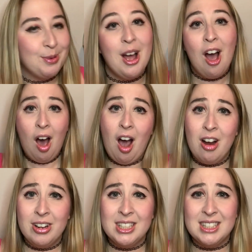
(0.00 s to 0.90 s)
But
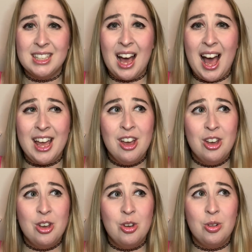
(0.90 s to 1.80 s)
Ari's the guy
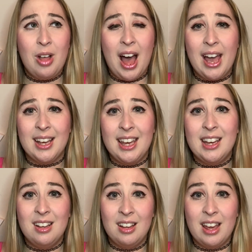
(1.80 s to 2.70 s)
who, like,
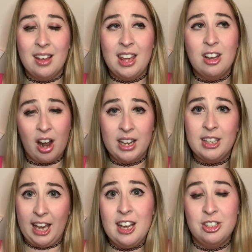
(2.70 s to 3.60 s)
he got
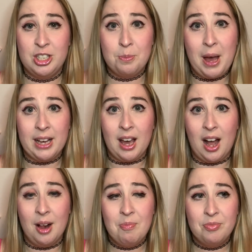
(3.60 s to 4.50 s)
engaged to
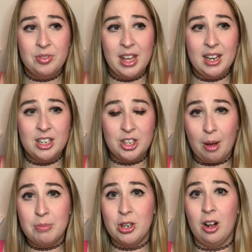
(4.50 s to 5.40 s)
Becca, then
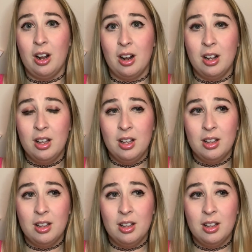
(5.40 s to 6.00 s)
dumped her,